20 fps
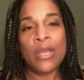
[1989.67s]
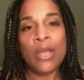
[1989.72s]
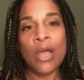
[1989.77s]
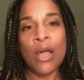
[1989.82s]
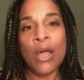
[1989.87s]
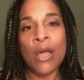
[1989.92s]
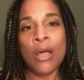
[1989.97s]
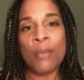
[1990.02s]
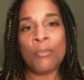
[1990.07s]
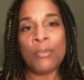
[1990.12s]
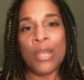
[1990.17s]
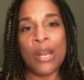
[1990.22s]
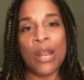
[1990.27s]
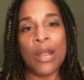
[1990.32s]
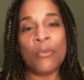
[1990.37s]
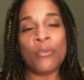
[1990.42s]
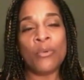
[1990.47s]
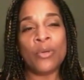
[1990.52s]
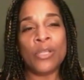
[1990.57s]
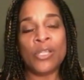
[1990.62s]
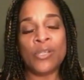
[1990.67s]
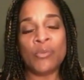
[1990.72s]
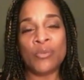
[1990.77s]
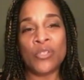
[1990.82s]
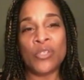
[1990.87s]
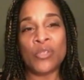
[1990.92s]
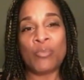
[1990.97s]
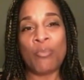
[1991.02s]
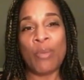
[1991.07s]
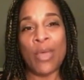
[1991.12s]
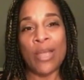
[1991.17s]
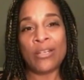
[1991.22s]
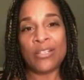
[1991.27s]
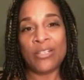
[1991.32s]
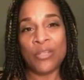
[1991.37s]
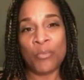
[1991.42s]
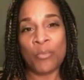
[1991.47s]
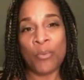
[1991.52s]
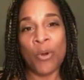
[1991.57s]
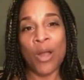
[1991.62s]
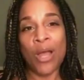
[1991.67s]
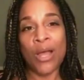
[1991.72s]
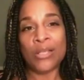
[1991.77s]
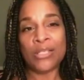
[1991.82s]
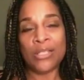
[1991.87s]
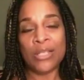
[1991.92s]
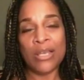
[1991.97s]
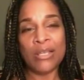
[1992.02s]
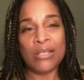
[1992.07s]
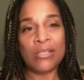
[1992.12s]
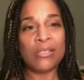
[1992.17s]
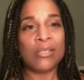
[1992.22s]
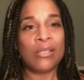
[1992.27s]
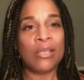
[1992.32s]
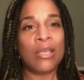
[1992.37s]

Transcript: And I really respect the process.